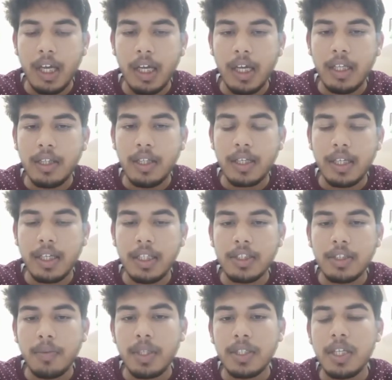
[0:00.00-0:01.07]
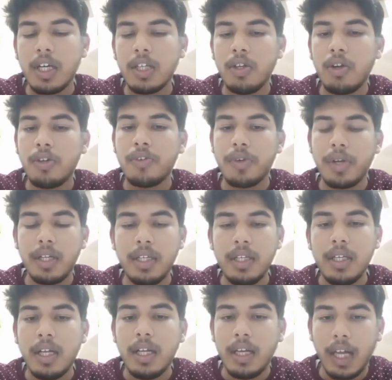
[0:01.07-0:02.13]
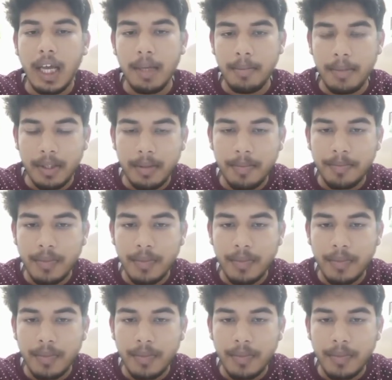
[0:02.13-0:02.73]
in the case where they are not really liable.